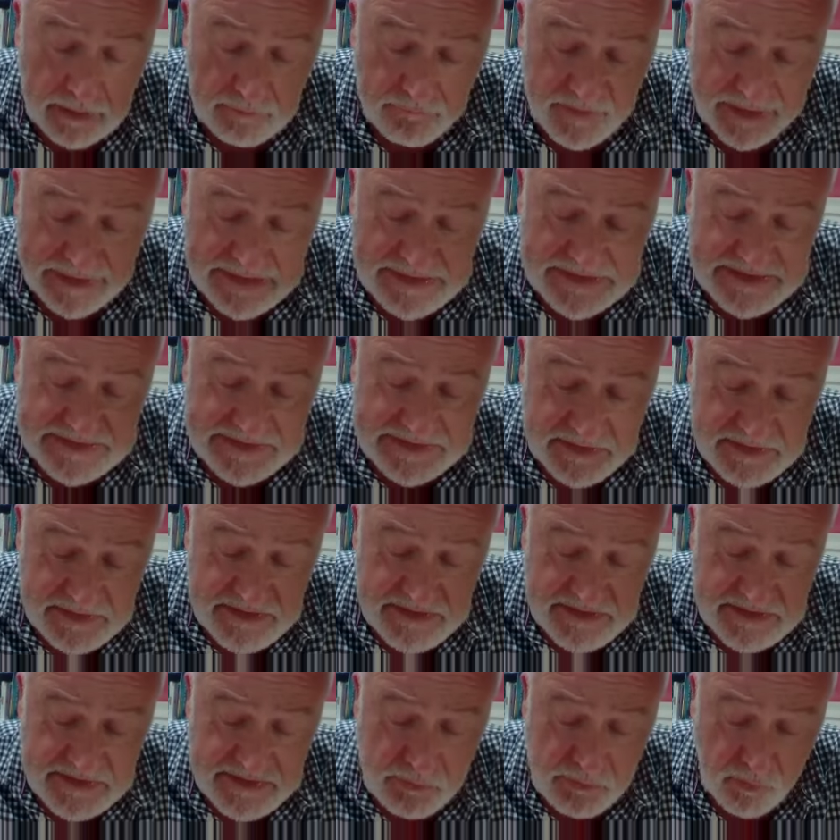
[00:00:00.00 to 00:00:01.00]
If any
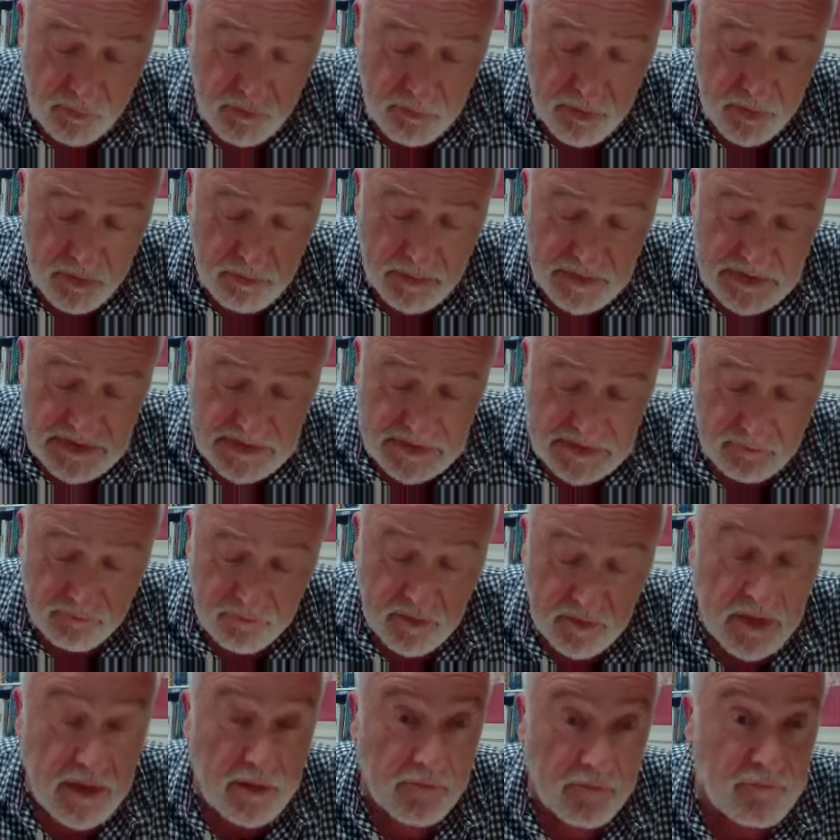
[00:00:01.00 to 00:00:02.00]
citizens with permission
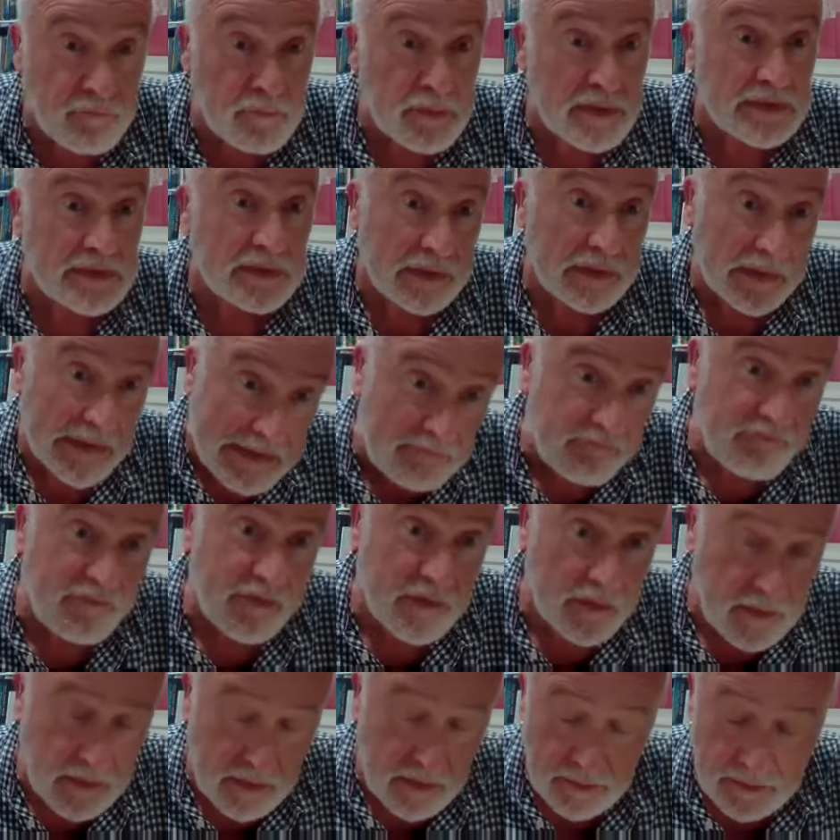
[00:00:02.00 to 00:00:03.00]
of the government leave
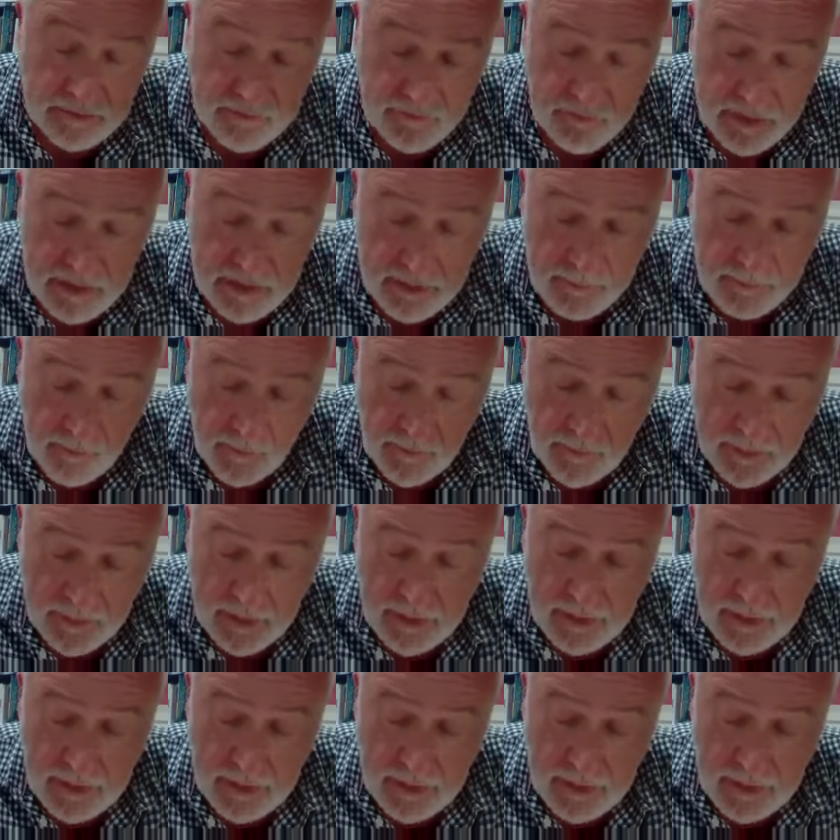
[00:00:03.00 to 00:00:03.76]
their country